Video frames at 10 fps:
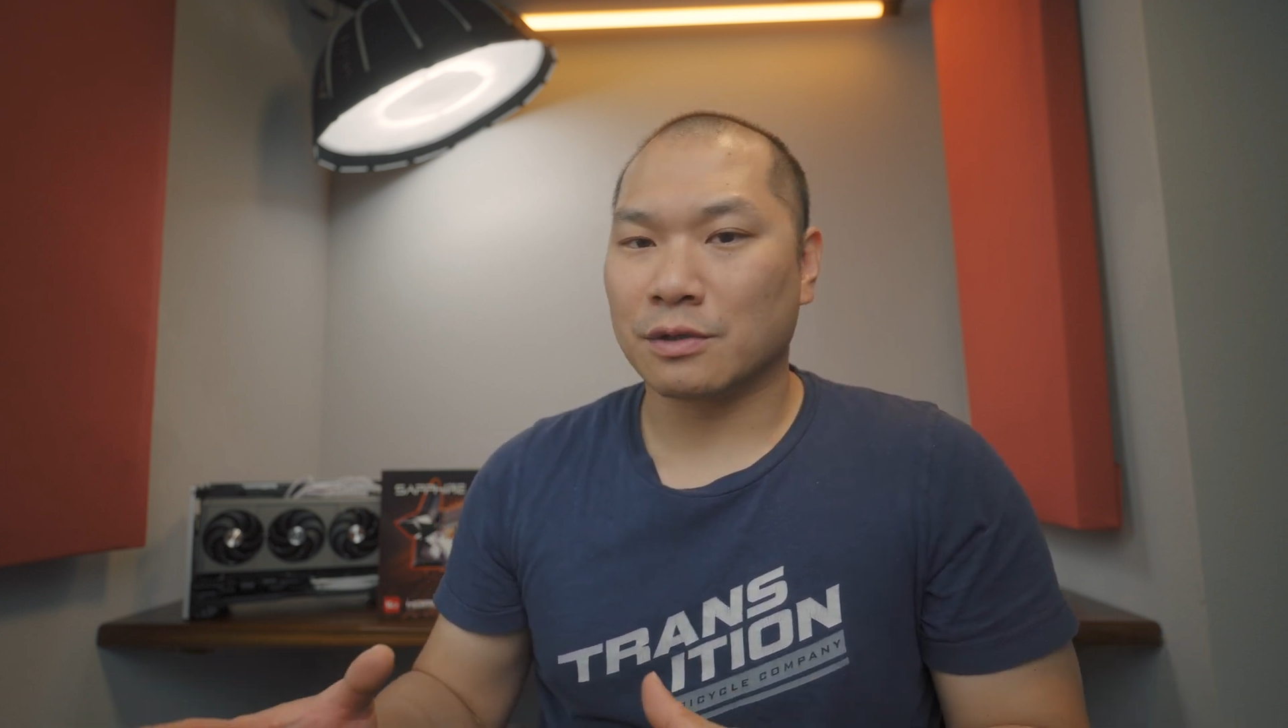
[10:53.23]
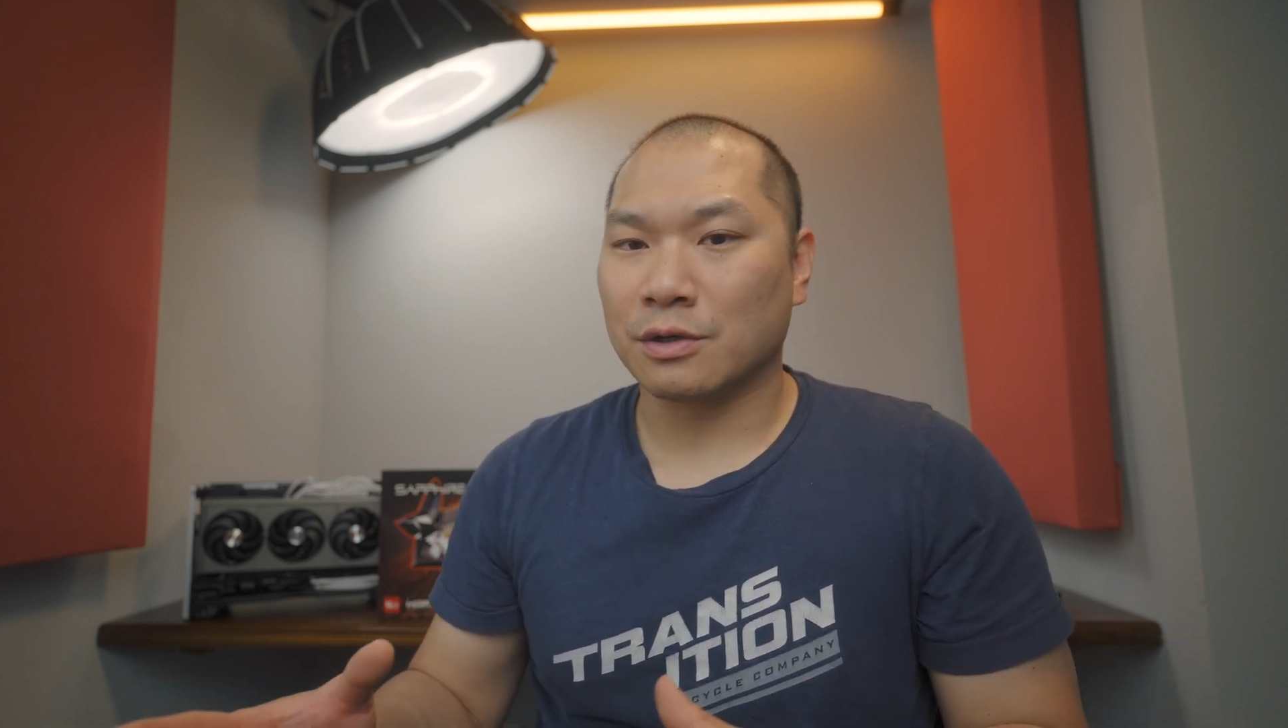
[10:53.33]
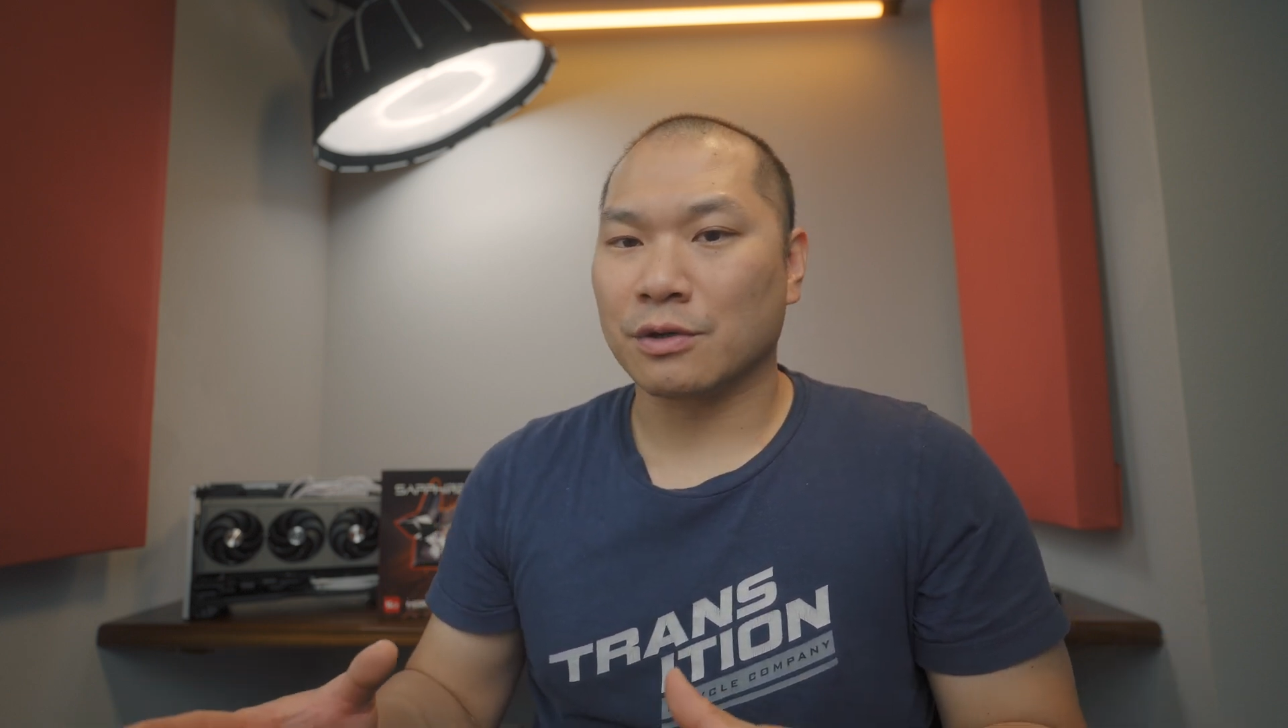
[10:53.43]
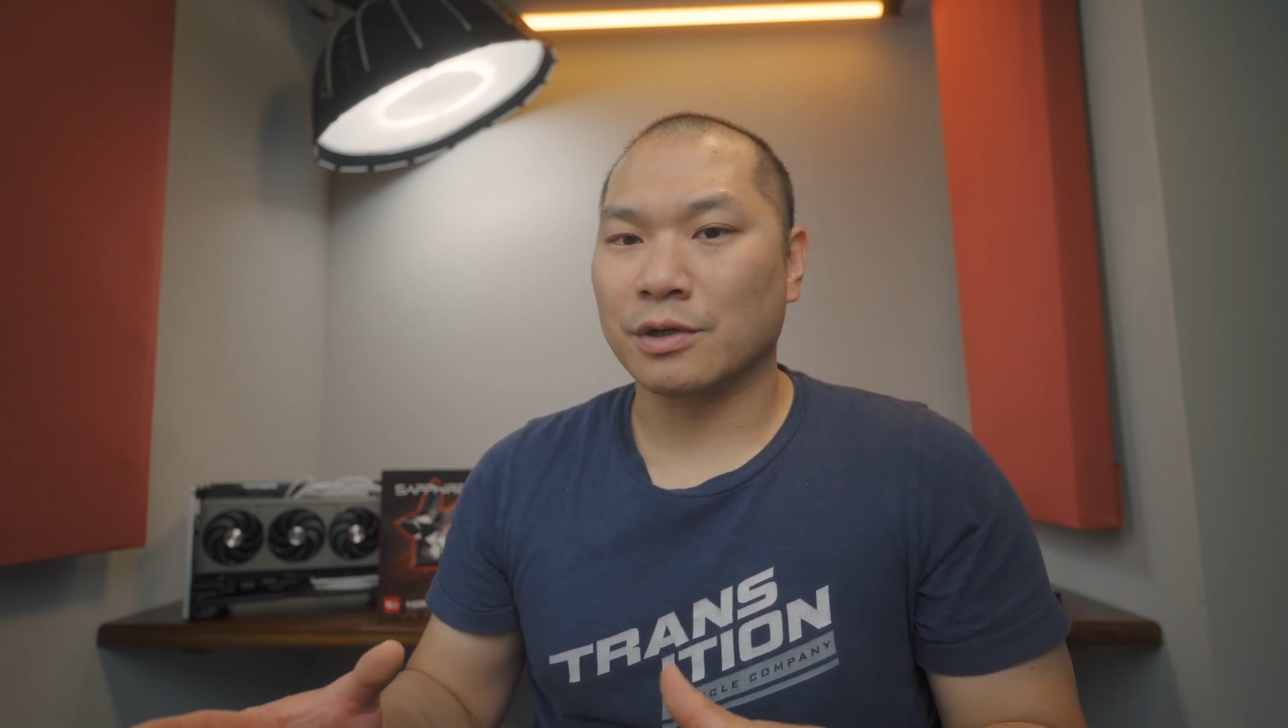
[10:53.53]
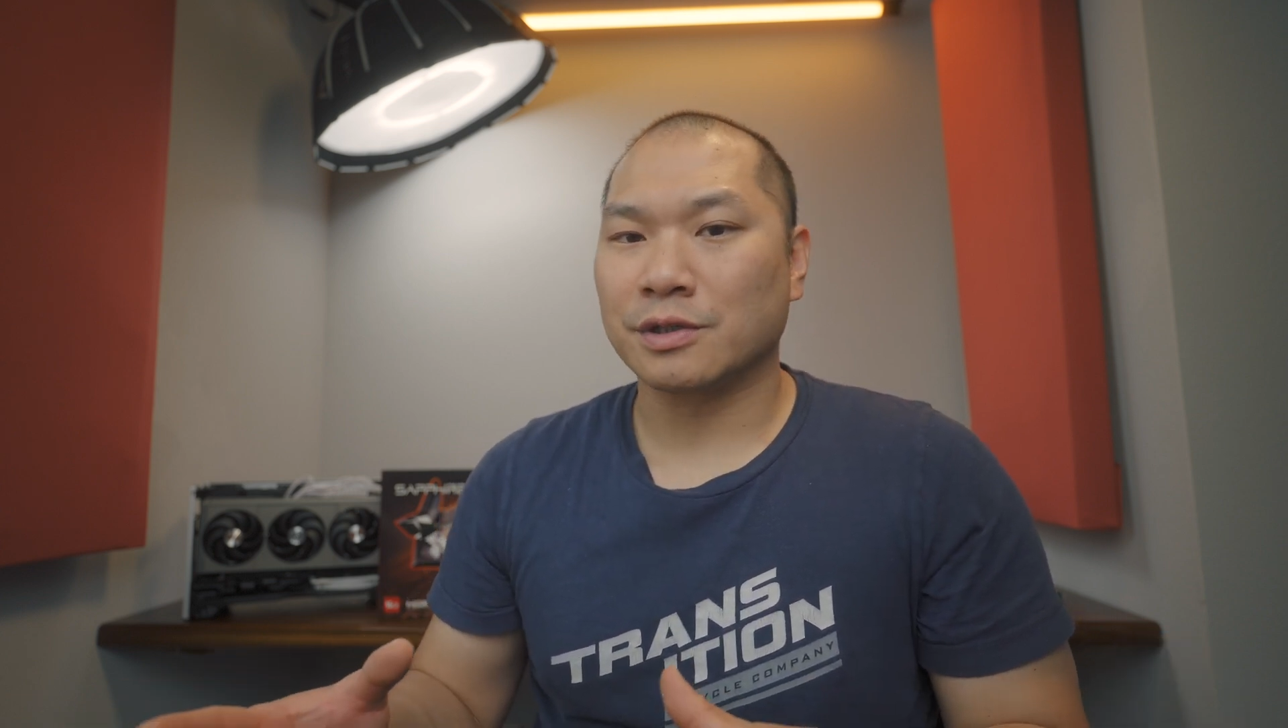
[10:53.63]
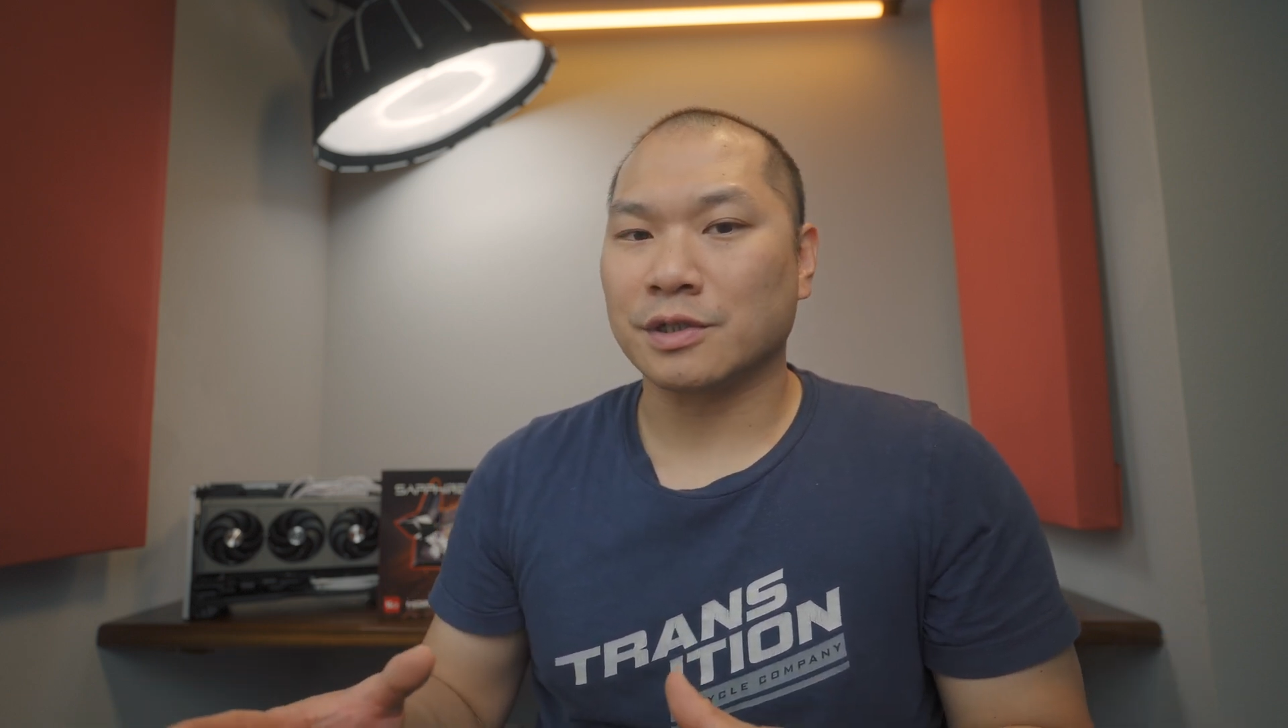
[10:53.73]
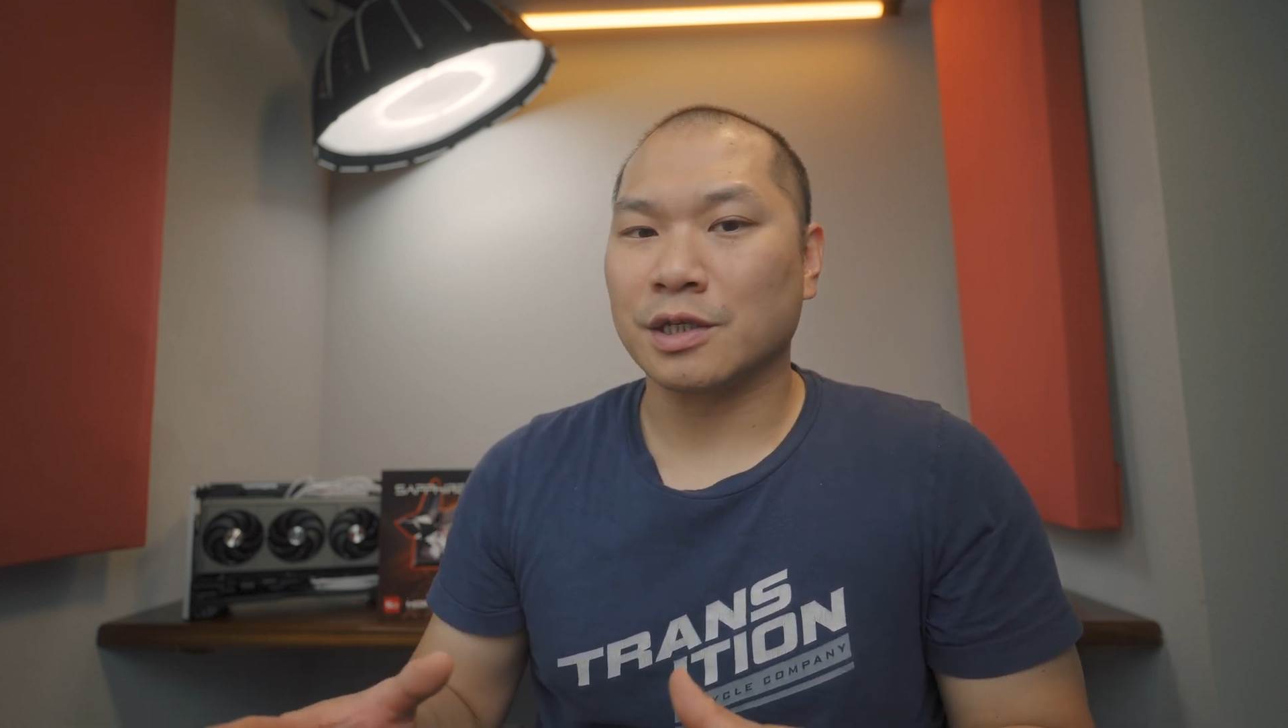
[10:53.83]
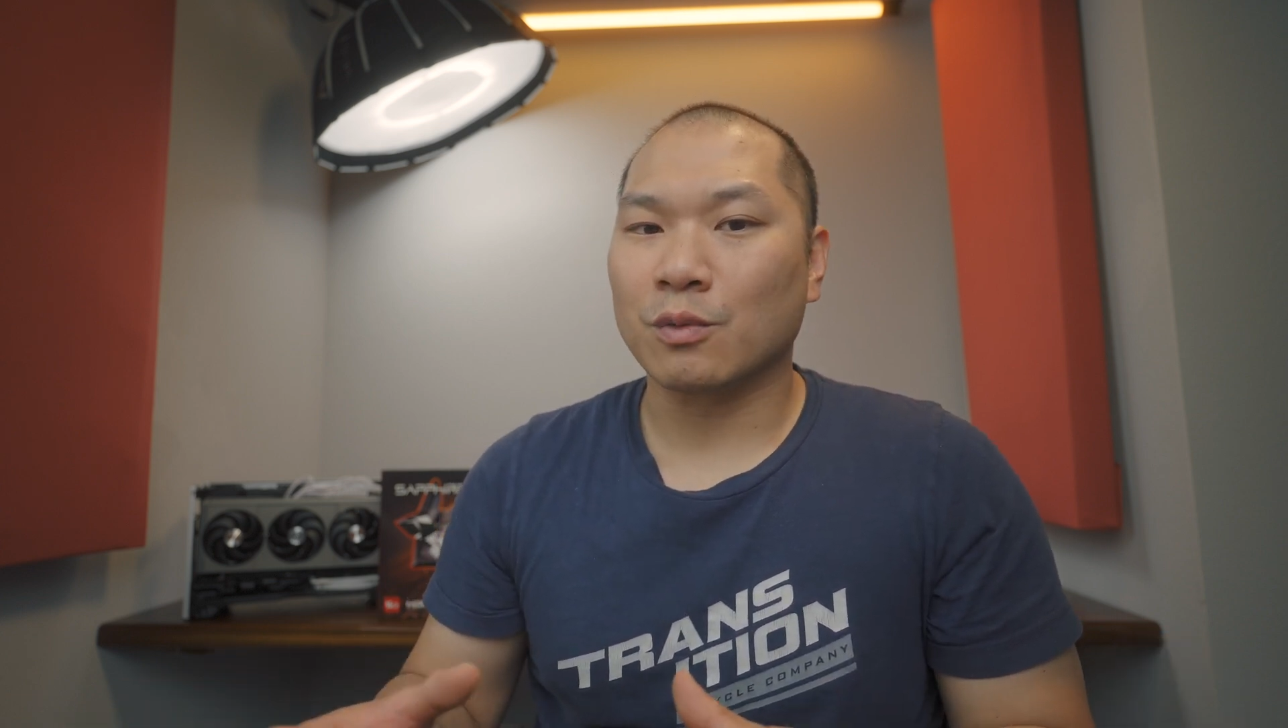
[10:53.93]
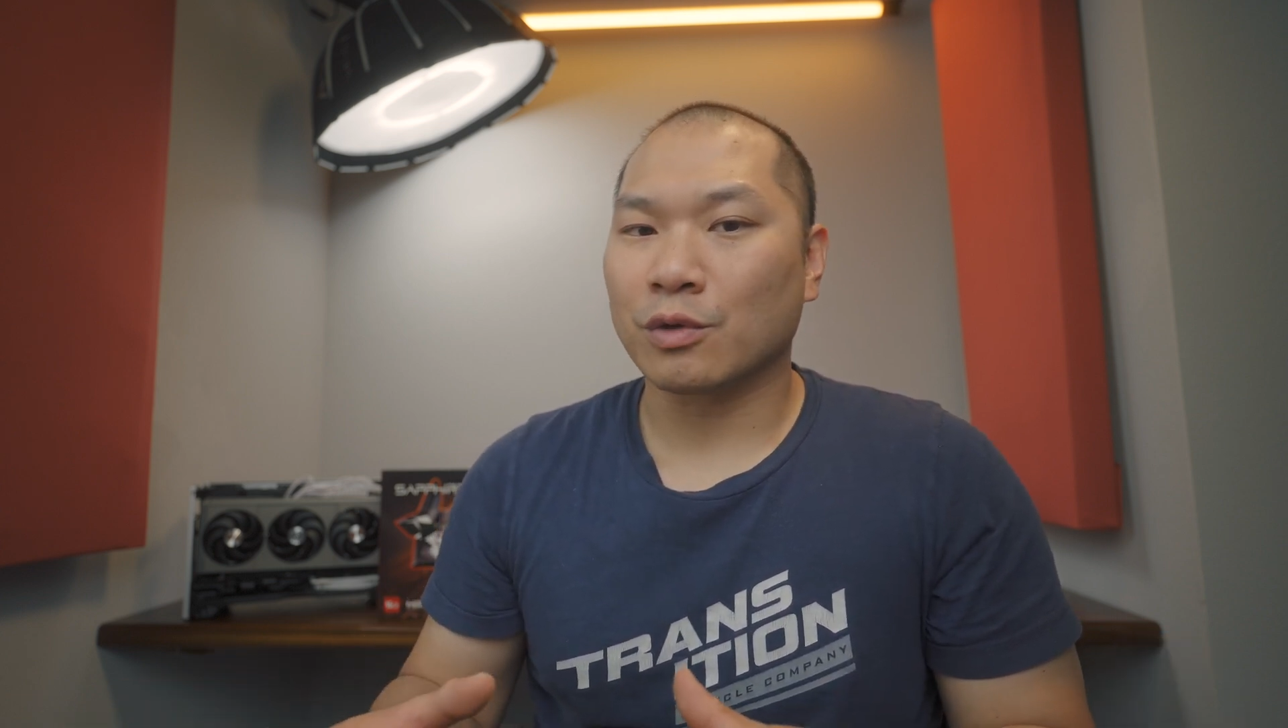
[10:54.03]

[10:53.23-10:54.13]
curious to see